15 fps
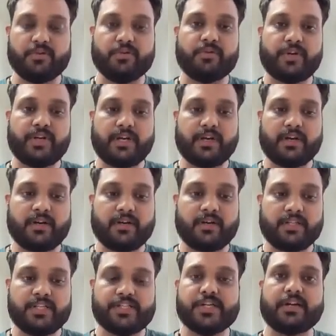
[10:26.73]
code,
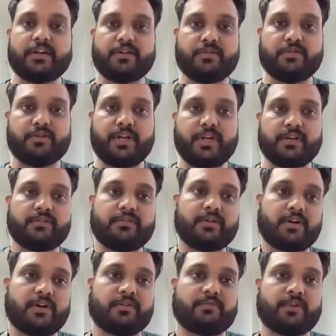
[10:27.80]
the chunk code
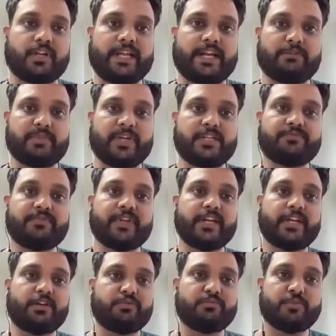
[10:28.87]
for that page, we
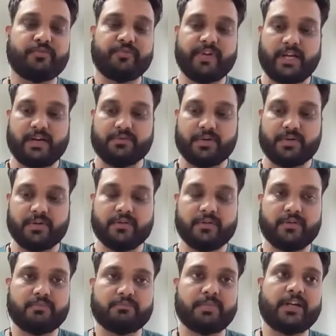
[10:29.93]
need to move it out.
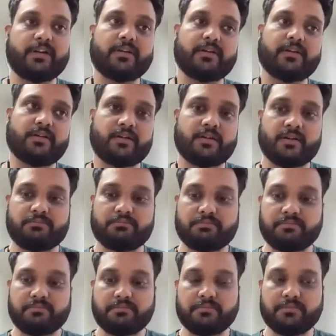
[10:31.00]
But
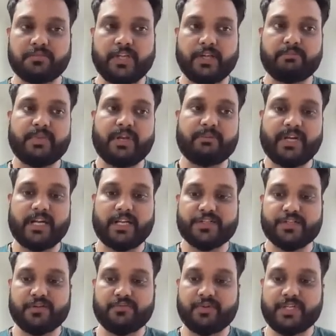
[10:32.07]
the
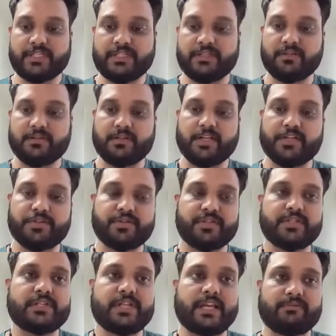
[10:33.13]
implementation wise, the issue
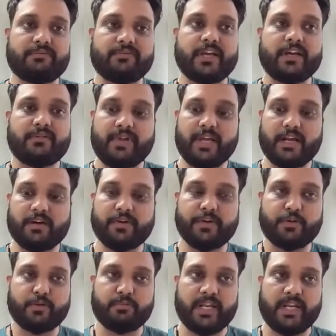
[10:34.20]
is like where we are
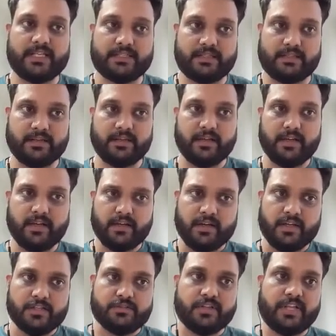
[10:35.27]
going to place it.
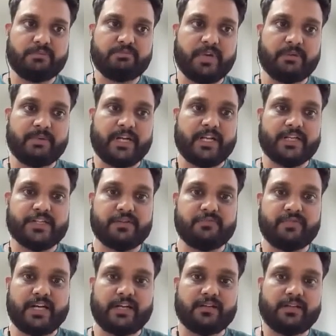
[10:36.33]
So the
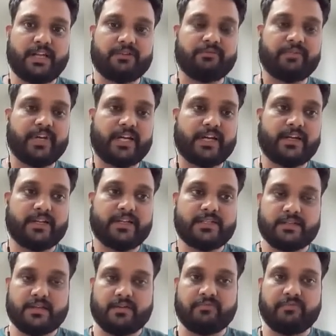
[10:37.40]
implementation that we did
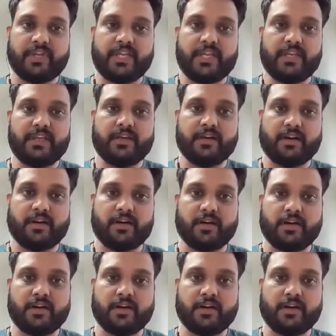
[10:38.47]
is we